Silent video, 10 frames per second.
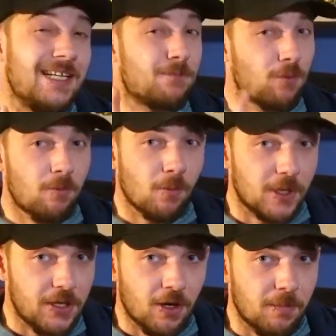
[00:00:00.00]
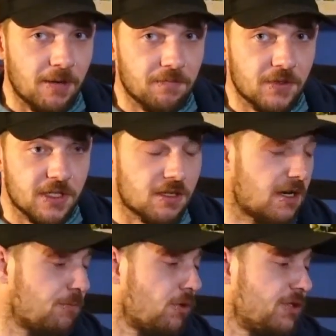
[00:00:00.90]
is probably not meant for these
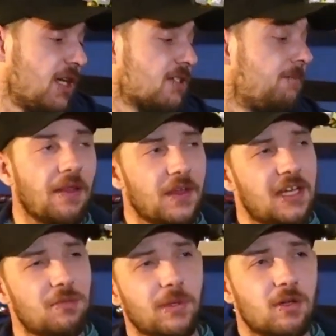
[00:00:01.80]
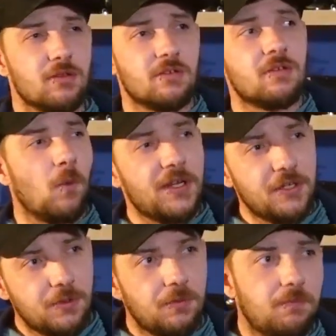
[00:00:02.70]
kind of projects. I think it's because when
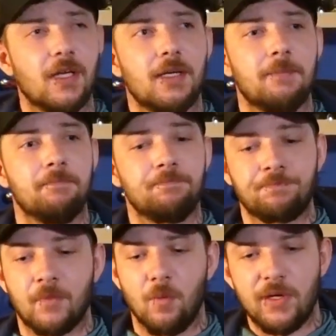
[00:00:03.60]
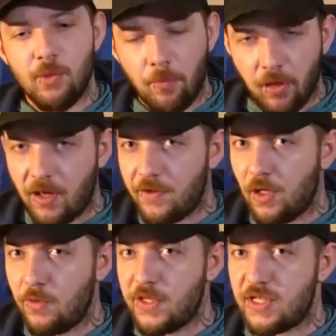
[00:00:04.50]
you apply the
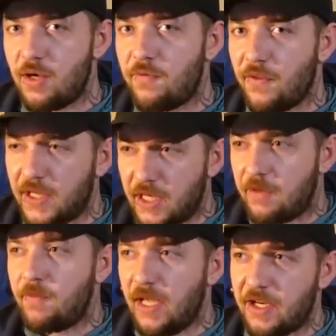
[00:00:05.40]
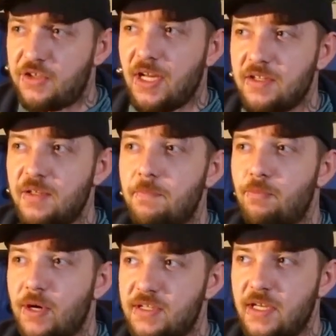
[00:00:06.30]
glue yourself, I think you get a chance to
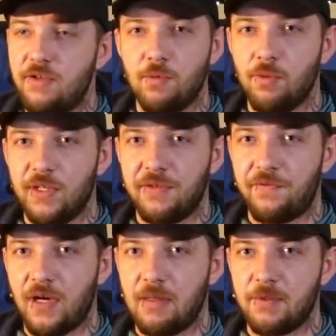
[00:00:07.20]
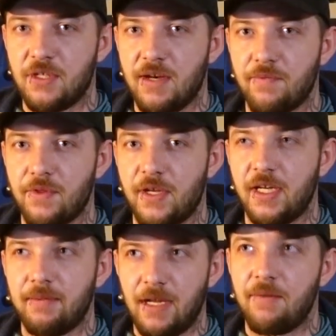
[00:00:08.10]
press it into all these fibres and
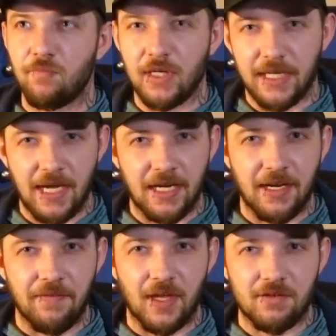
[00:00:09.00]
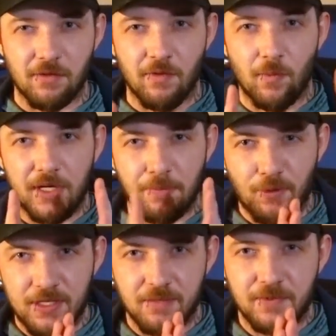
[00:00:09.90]
everything and really get it in there so that when you
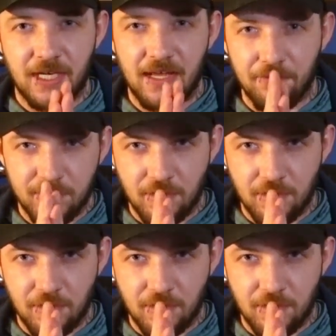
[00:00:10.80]
press them together it's